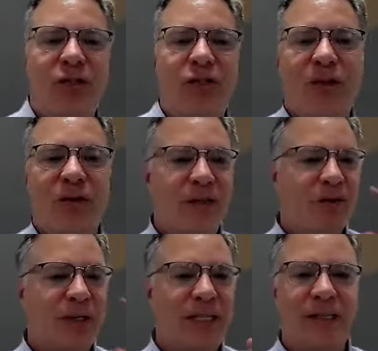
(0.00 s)
is showing you
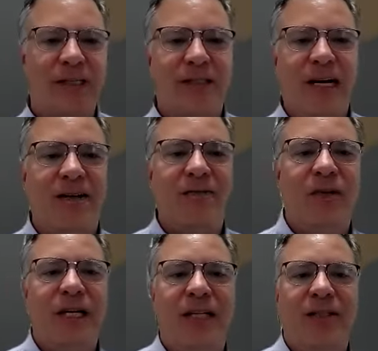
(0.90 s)
a reading that's out of
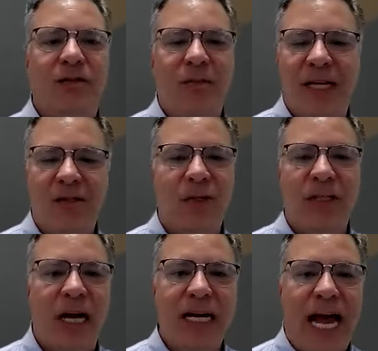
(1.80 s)
range, you might as
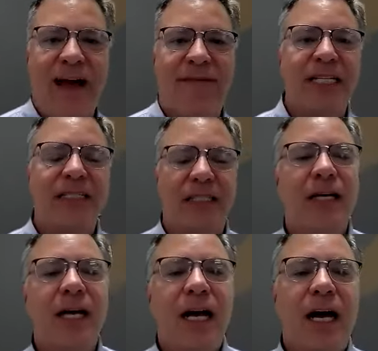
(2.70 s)
well not have it.
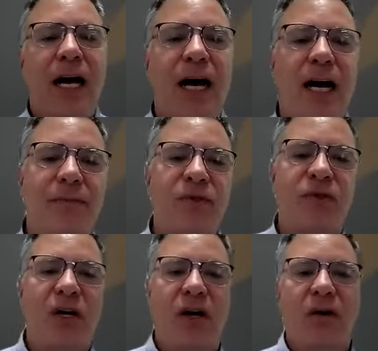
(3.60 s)

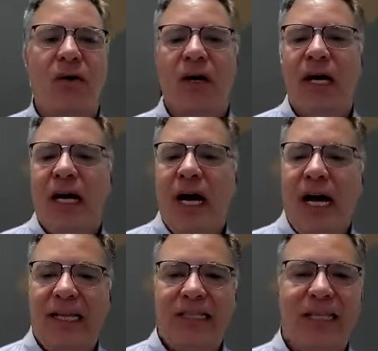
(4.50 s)
So
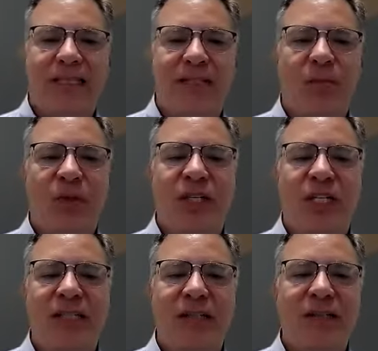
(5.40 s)
I think that's a
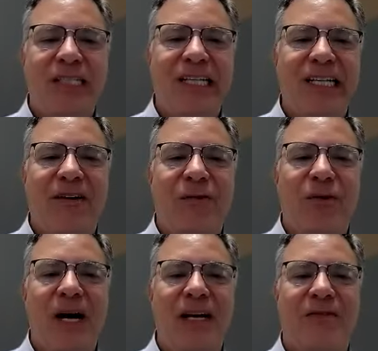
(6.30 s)
particularly
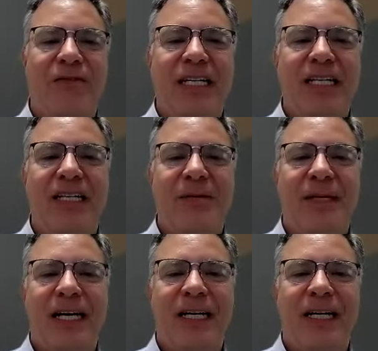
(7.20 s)
clever way of thinking
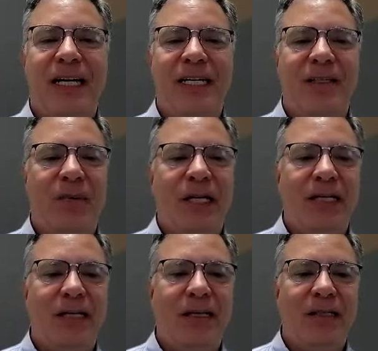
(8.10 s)
about it, Andy.
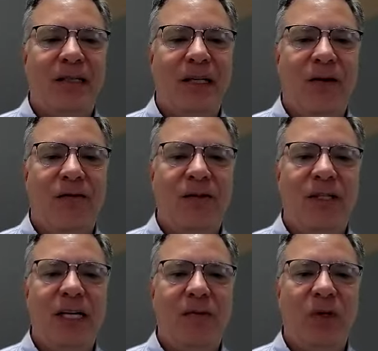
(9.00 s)
But, if you
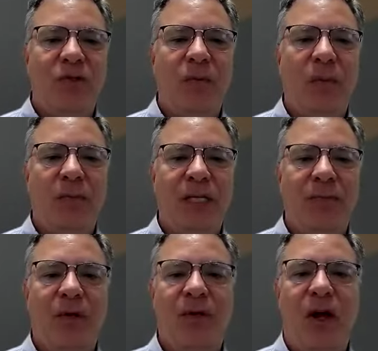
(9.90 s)
get multiple
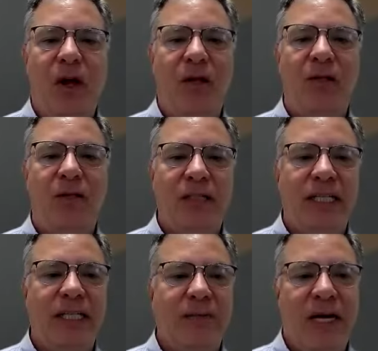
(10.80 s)
people all
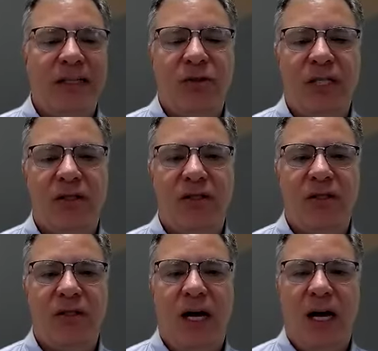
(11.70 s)
looking at metrics,